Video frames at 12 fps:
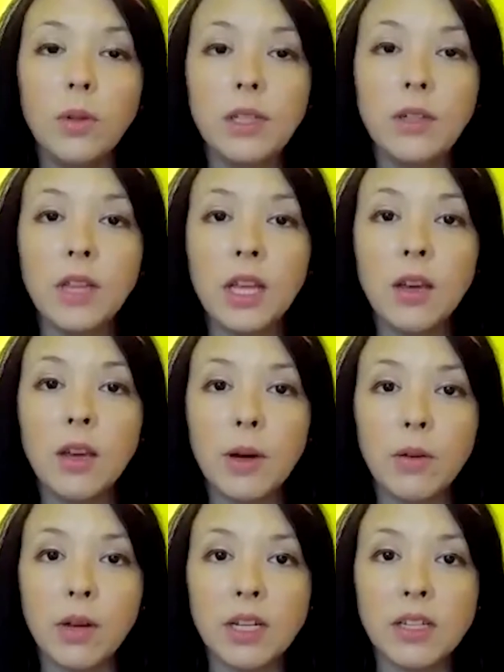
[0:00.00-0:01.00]
you think
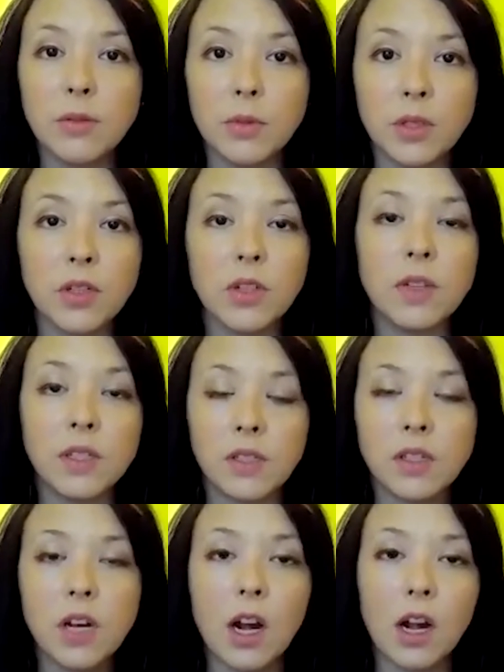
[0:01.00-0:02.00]
about customer service and
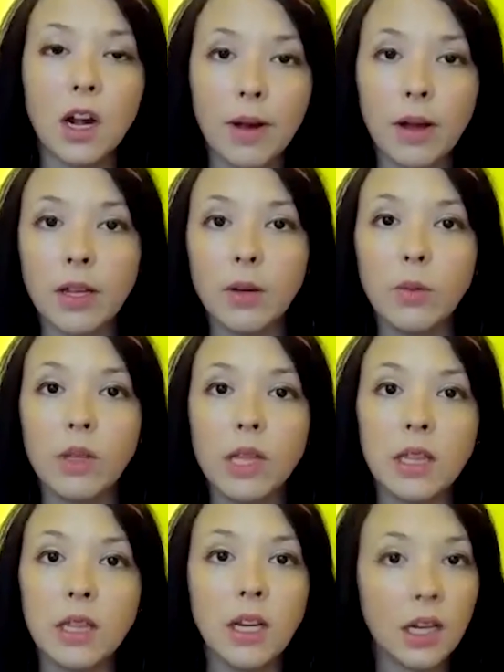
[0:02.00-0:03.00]
talk about it with
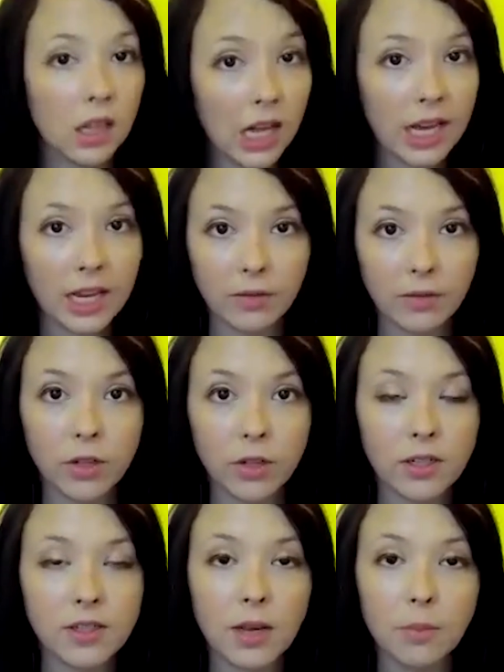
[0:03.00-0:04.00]
a client, for
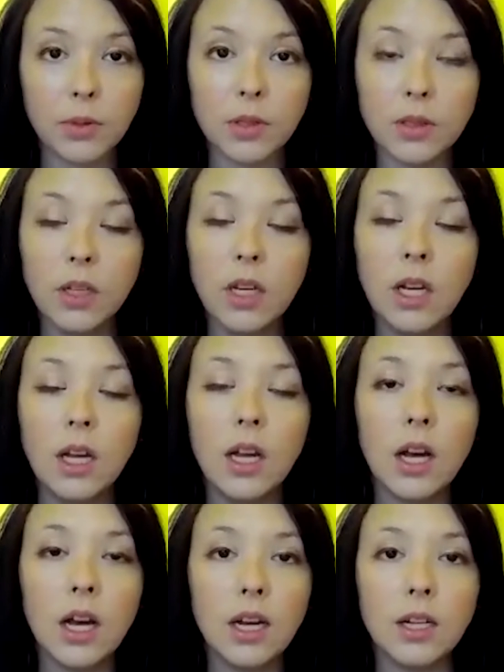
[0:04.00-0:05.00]
example,
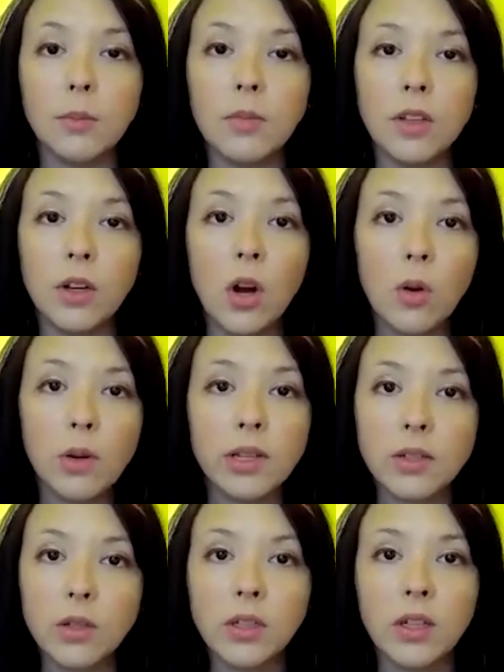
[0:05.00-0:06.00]
um, they're always
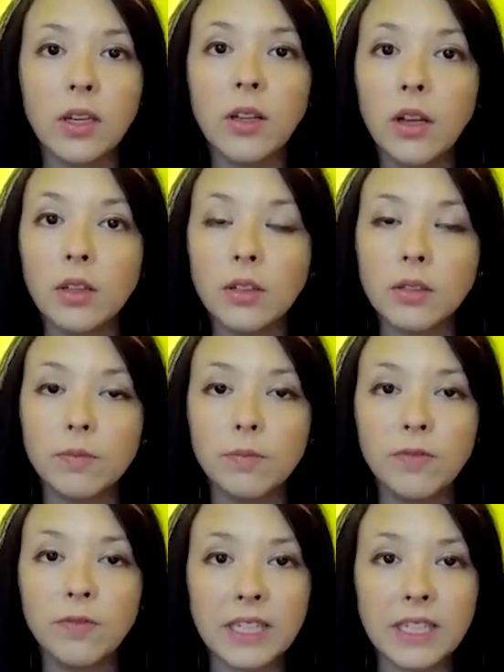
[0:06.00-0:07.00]
going to
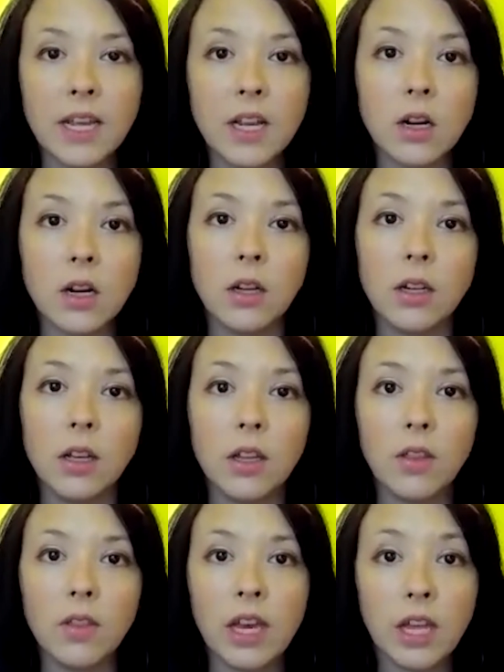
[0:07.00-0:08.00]
fixate on
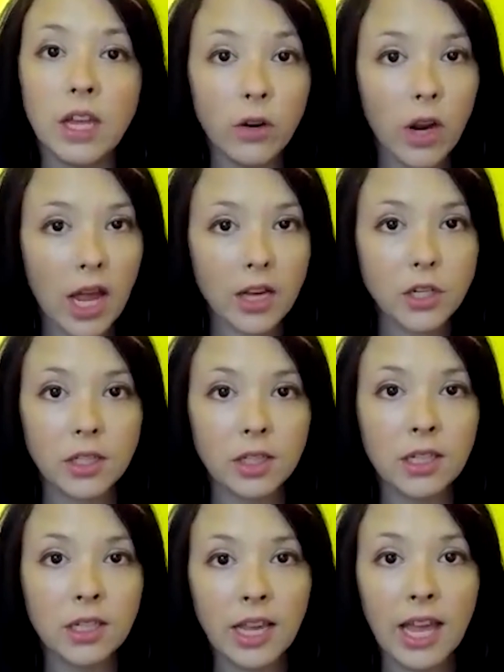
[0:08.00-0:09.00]
the interaction
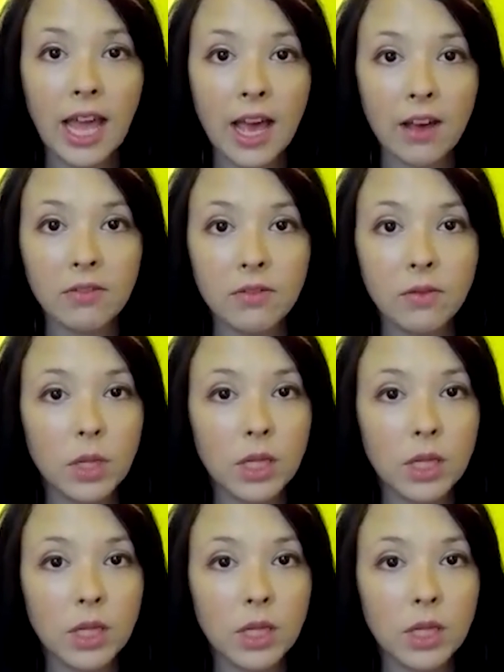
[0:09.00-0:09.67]
that they have with